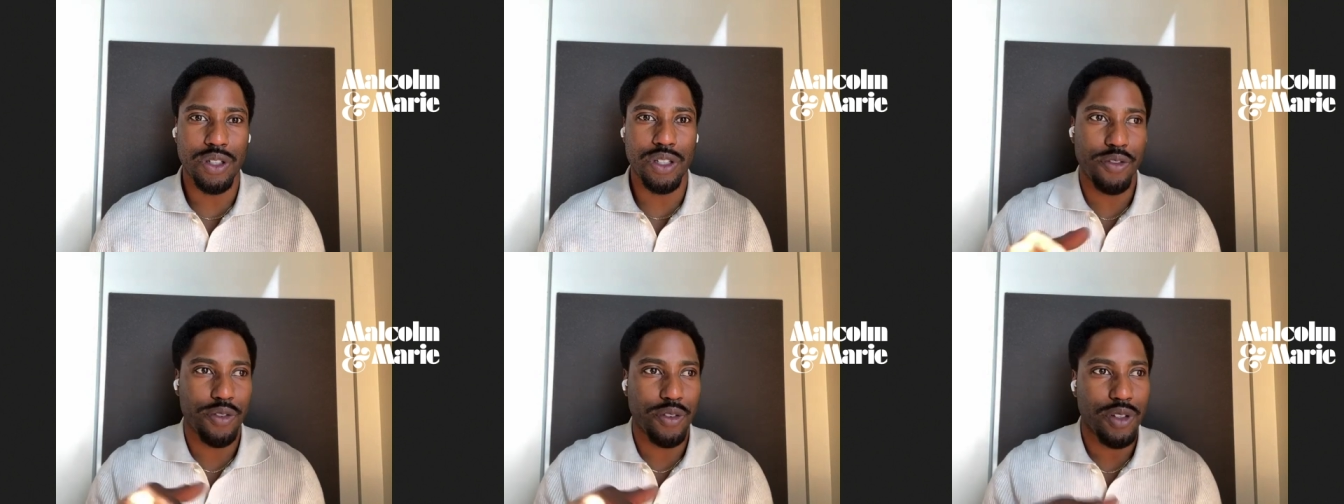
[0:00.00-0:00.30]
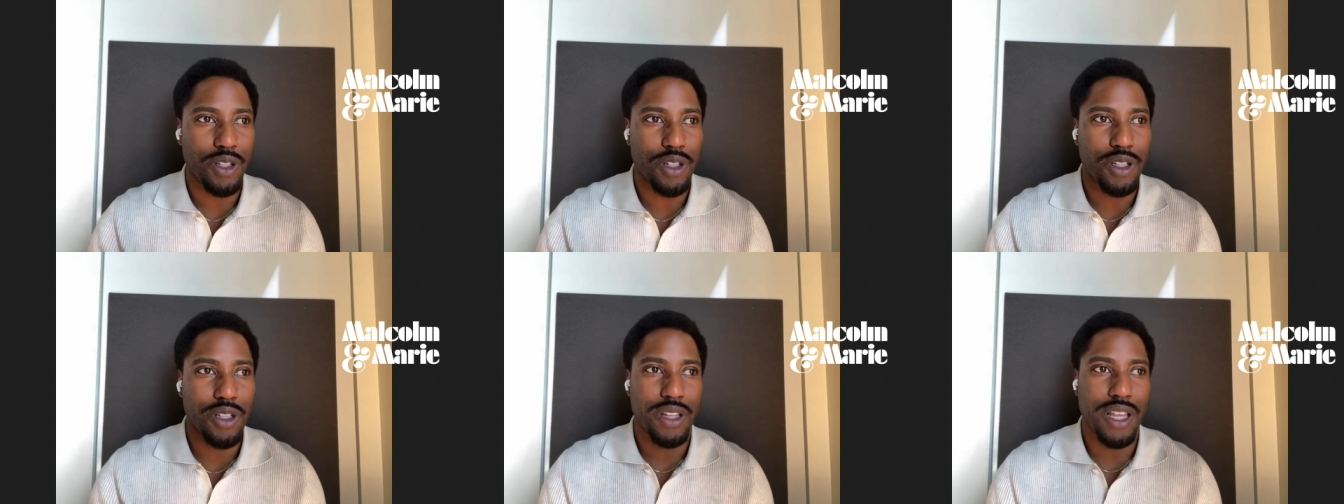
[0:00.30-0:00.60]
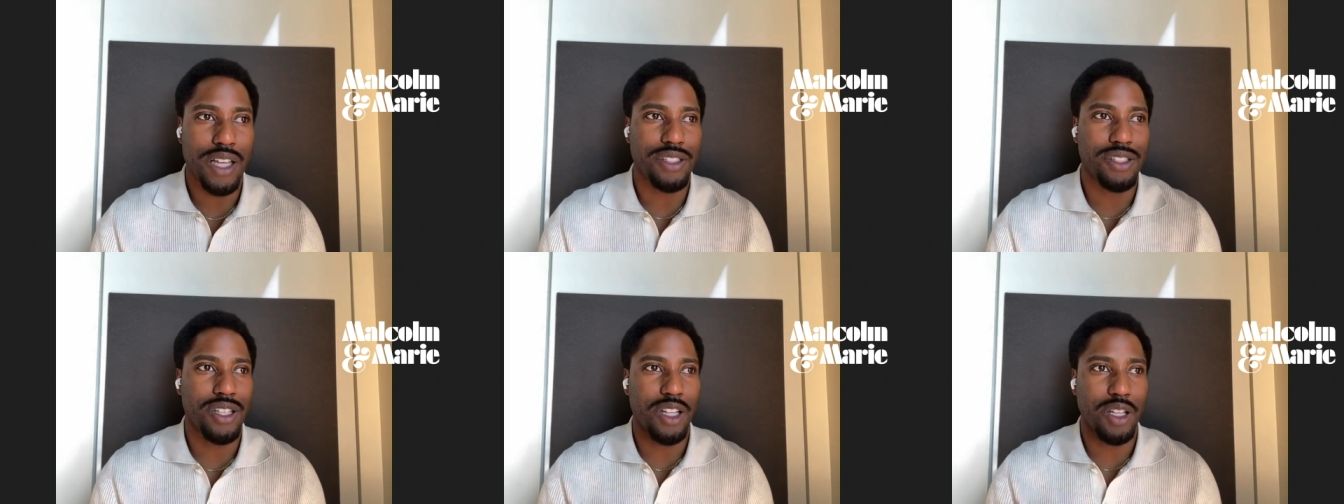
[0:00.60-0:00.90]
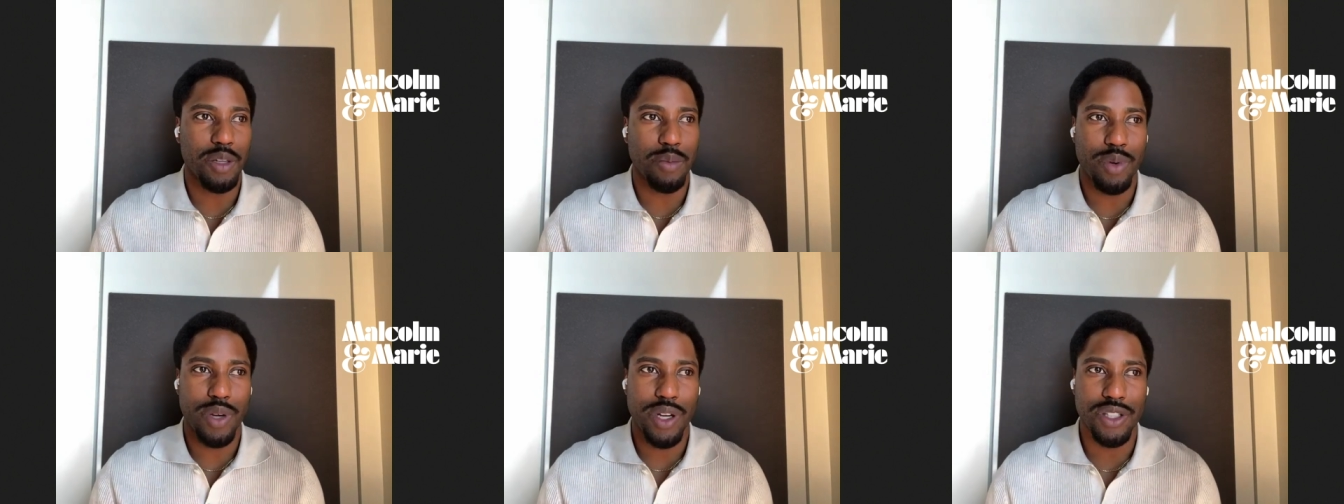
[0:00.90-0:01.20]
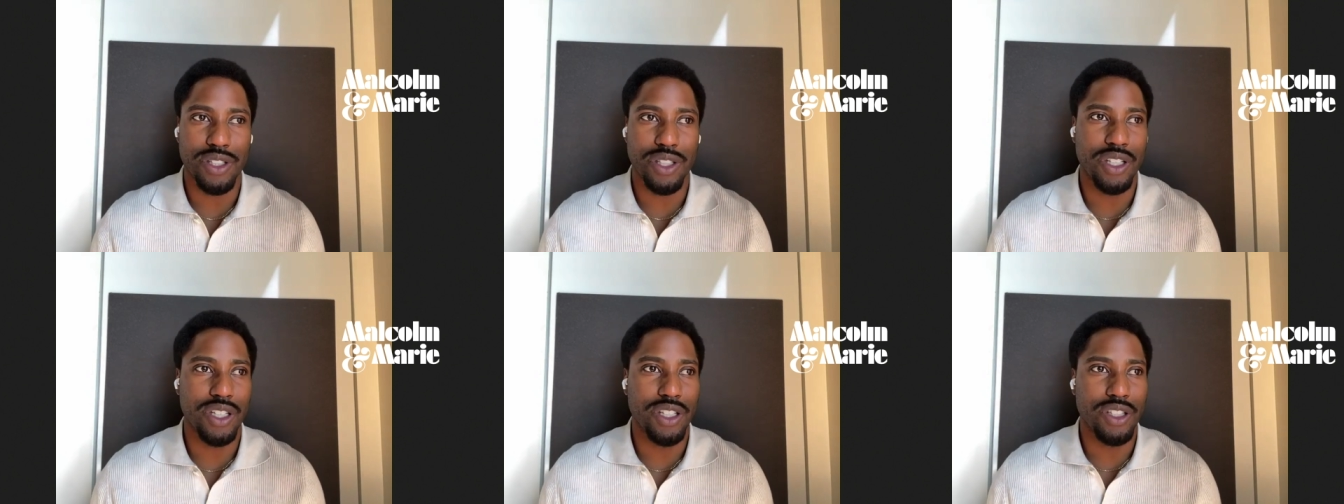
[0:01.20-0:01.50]
of that
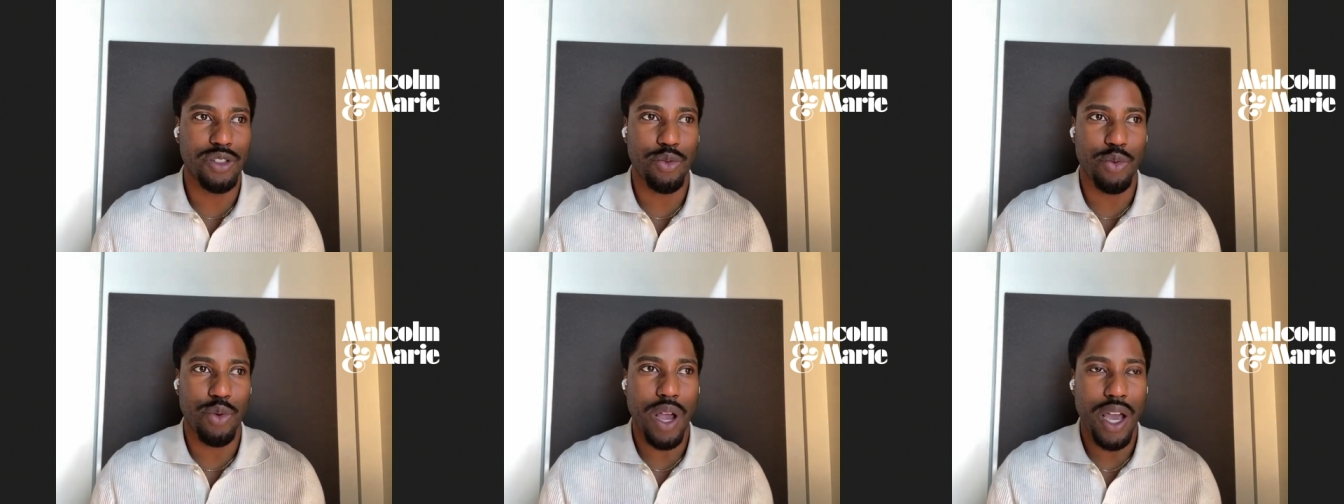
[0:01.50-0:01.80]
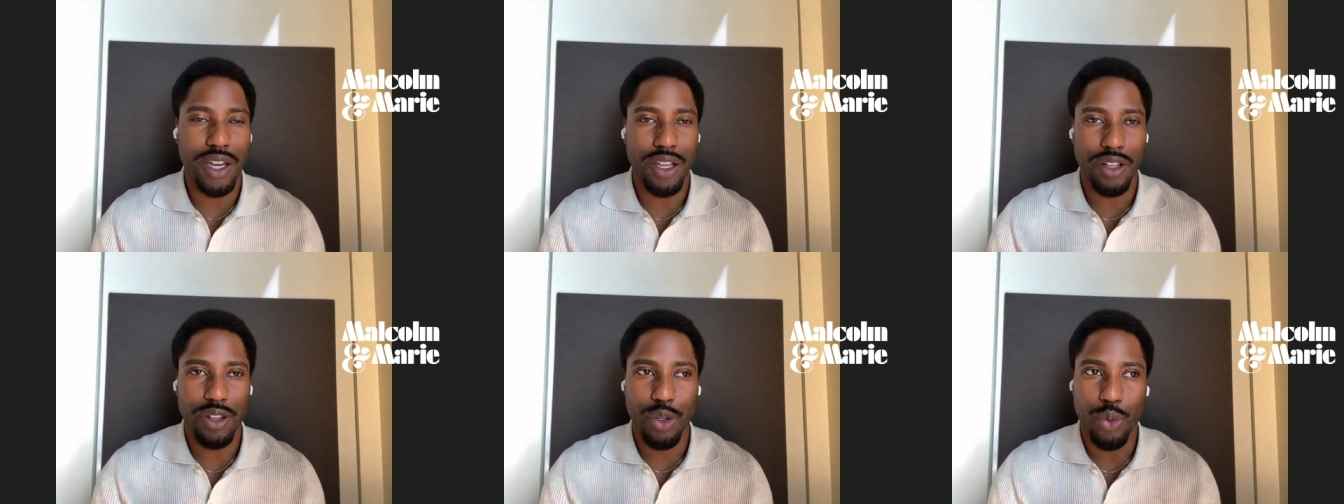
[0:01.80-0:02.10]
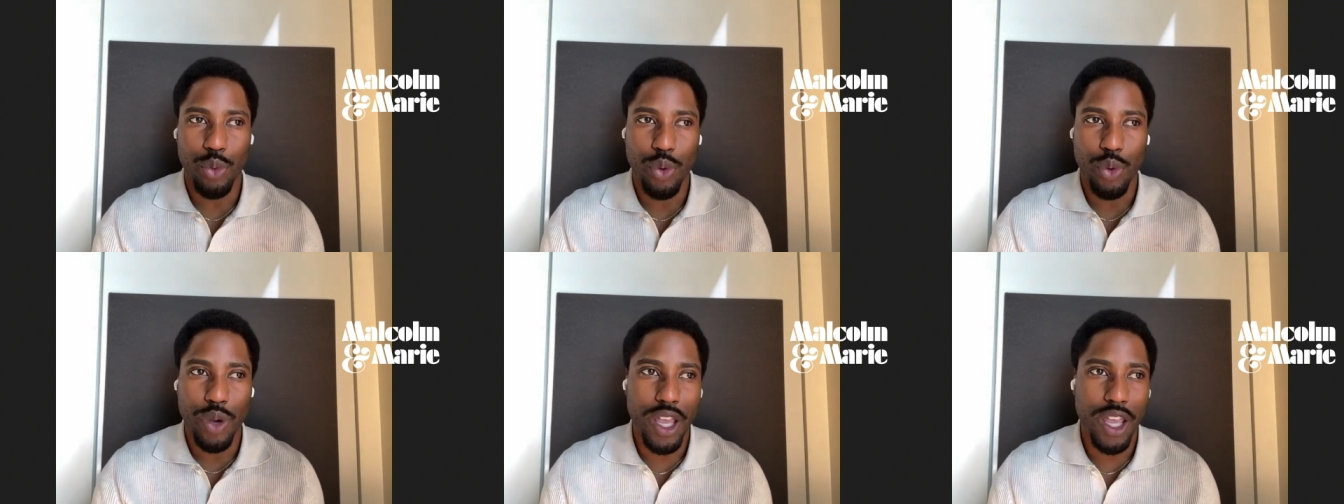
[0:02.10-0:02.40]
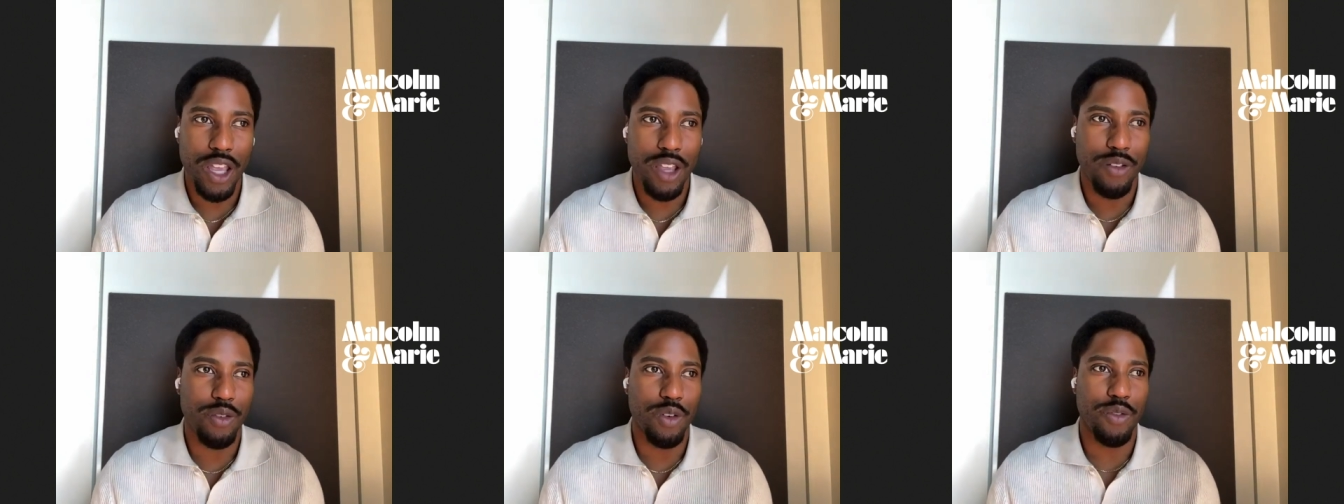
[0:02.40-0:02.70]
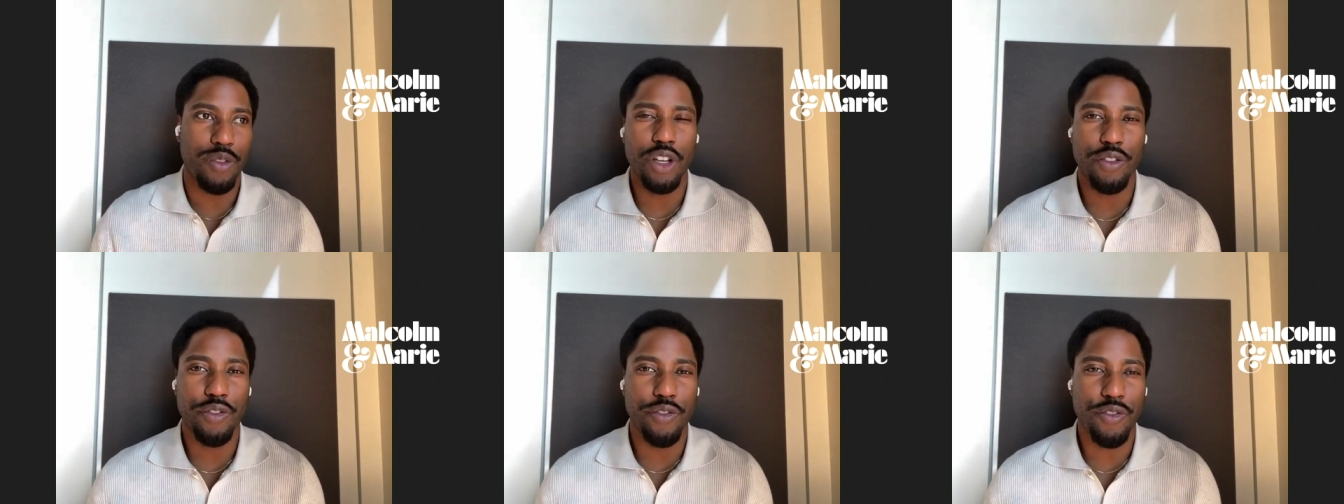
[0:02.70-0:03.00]
celebration. He's riding the wave
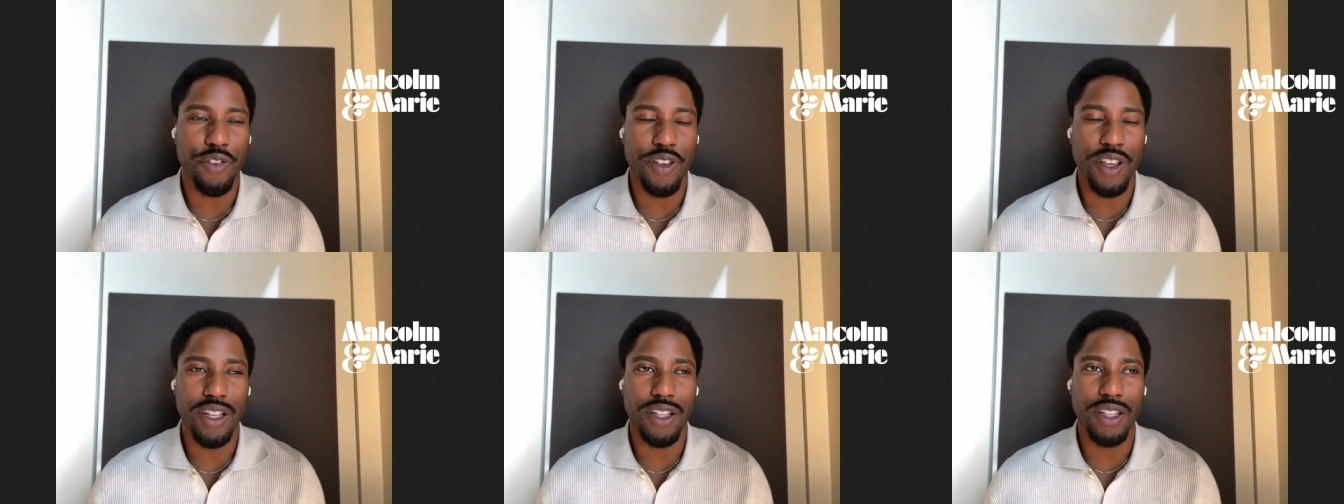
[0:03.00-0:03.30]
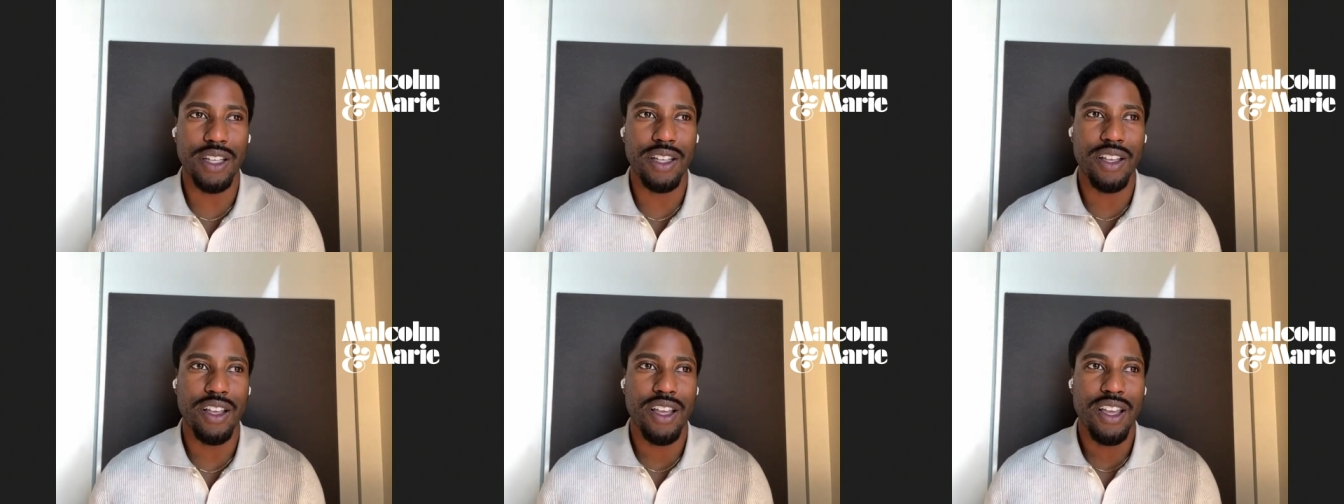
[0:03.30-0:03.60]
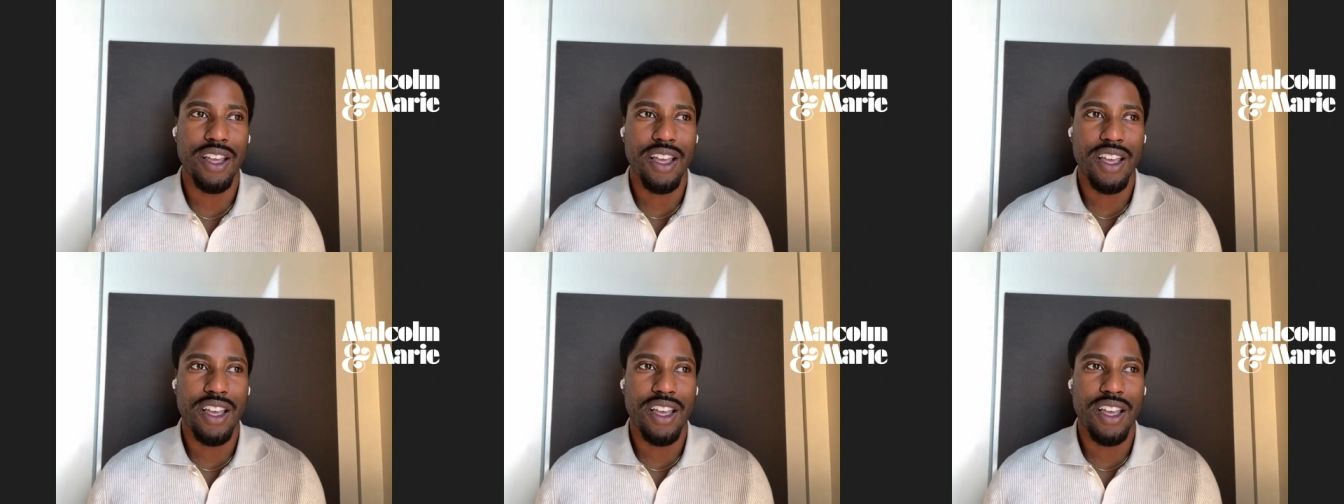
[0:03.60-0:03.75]
of good feeling.